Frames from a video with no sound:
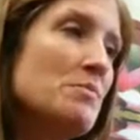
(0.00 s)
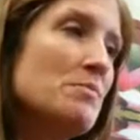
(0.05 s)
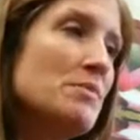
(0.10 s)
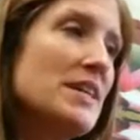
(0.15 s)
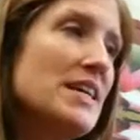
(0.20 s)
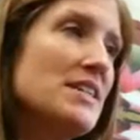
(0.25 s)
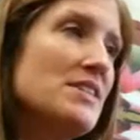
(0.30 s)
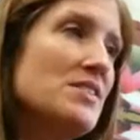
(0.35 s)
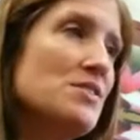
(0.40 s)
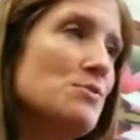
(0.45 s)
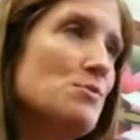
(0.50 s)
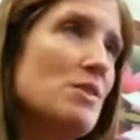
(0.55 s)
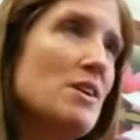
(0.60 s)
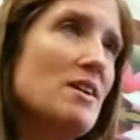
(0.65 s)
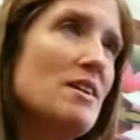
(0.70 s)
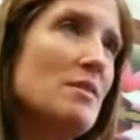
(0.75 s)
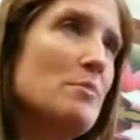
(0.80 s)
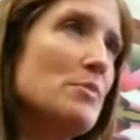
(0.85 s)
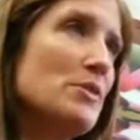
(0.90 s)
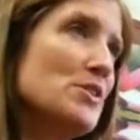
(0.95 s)
places
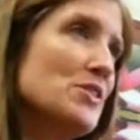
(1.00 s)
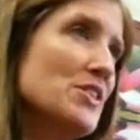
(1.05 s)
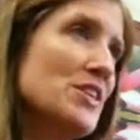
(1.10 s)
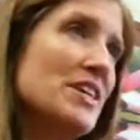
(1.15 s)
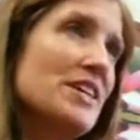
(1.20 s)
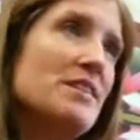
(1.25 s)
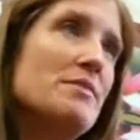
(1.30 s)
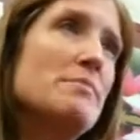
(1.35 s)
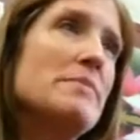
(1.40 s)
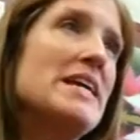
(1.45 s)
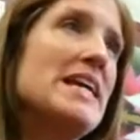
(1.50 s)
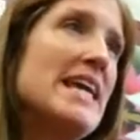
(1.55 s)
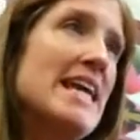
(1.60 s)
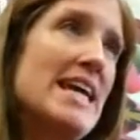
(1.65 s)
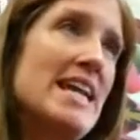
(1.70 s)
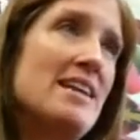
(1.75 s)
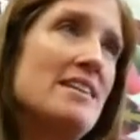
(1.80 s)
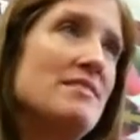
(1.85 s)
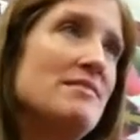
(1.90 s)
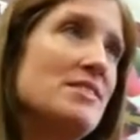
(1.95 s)
where a person could
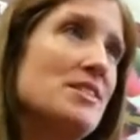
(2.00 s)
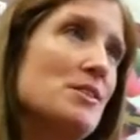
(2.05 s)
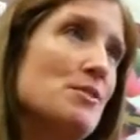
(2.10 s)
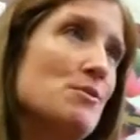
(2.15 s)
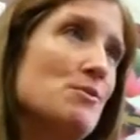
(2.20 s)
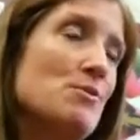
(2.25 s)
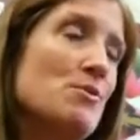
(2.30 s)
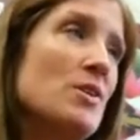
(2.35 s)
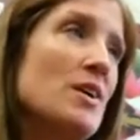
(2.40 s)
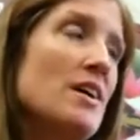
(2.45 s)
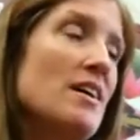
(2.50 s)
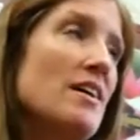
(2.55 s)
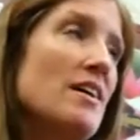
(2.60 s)
begin. So